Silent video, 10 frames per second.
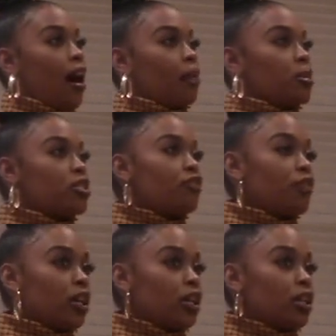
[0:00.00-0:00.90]
It's
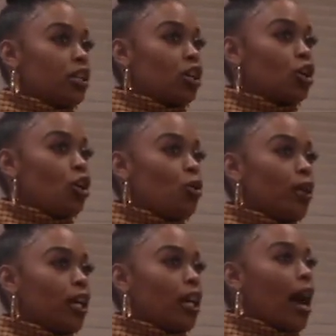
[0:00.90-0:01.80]
fun
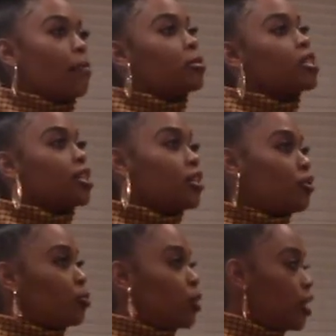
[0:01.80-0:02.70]
going opposite
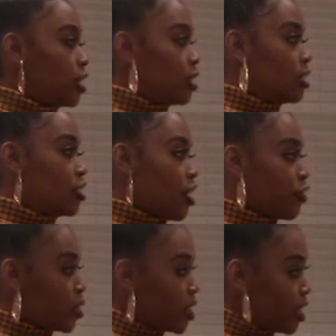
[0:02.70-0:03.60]
of what
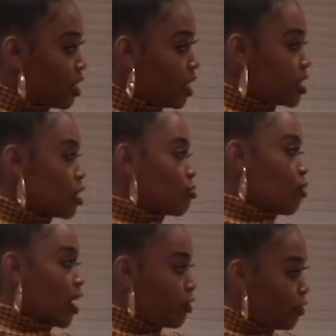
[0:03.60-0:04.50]
Jefferson thinks is
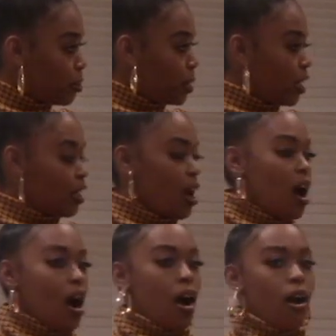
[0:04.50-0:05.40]
right for me.
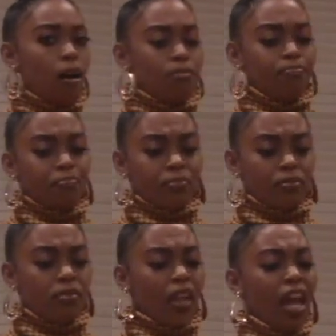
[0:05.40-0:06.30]

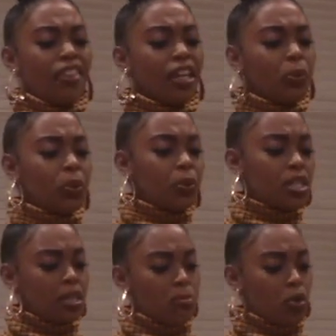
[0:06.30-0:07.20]
I think what we
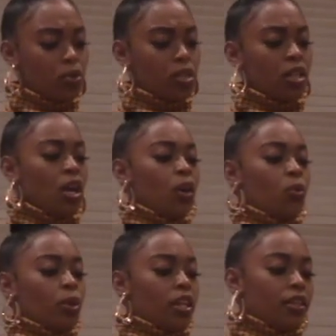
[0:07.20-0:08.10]
see most
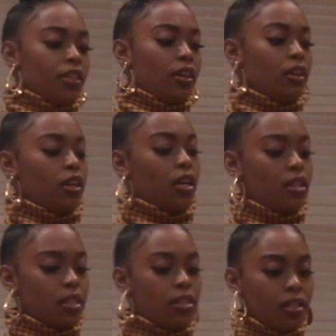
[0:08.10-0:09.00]
with
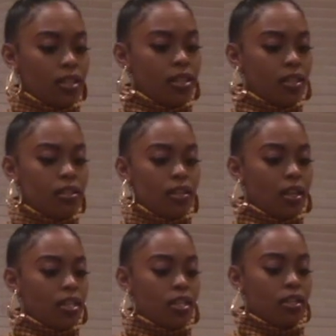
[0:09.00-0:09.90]
Anissa this season
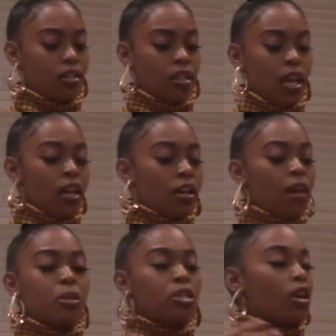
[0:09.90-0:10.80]
as she's
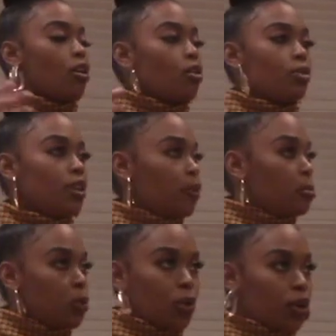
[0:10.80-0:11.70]
coming to her own even
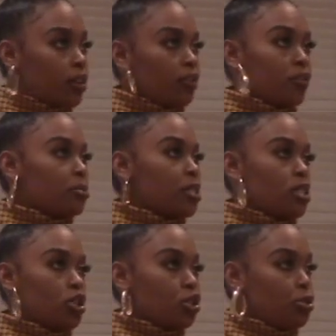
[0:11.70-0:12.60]
more from
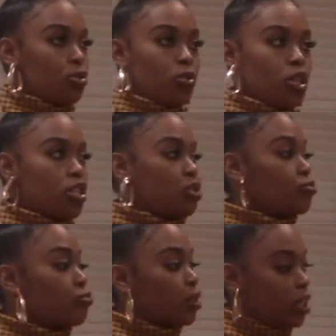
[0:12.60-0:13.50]
season two, and she's
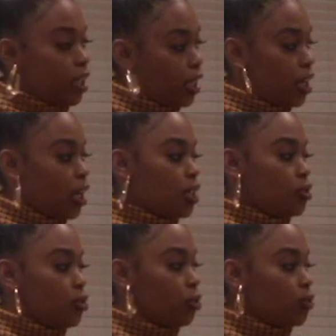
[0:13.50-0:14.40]
really,
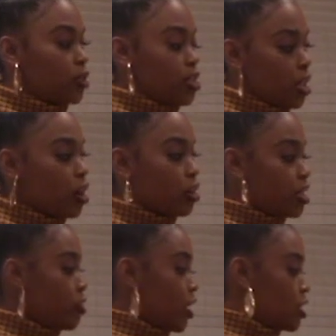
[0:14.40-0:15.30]
you know, seeing
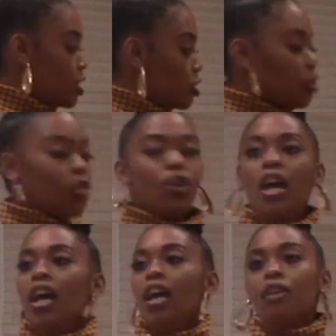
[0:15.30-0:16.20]
herself as an adult
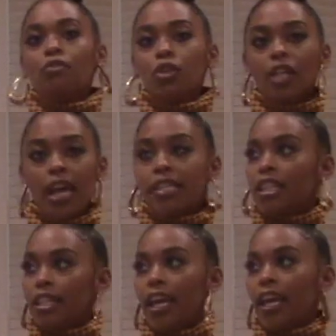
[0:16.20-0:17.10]
and
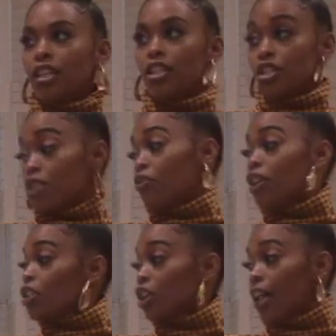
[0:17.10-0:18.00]
realizing that she
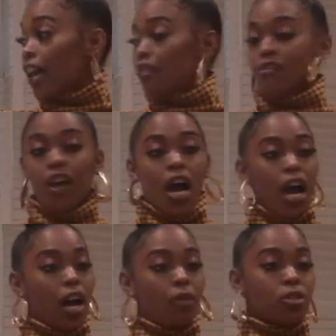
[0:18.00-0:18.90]
runs her life.
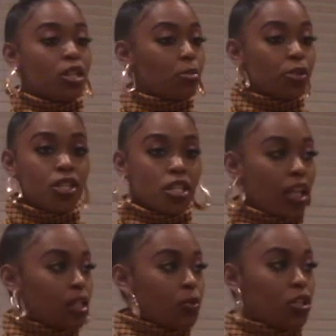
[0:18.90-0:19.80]
She
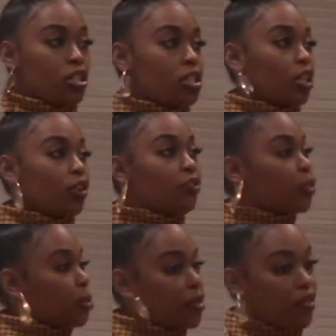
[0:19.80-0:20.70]
appreciates what she's learned
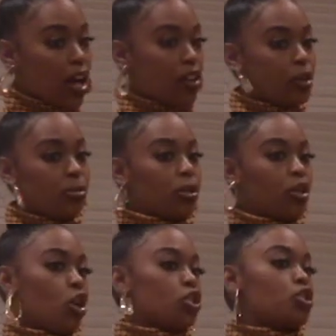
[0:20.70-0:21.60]
from her father,
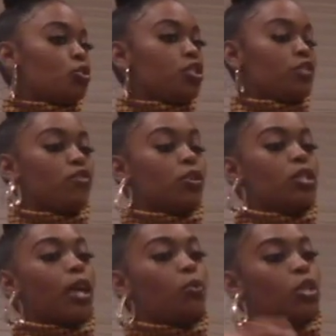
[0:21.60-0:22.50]
but also she
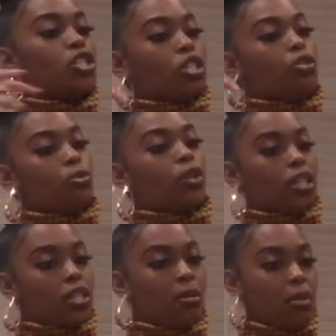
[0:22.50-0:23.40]
feels like what she's doing
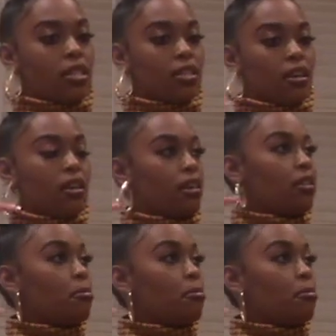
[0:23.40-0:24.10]
is the best thing, the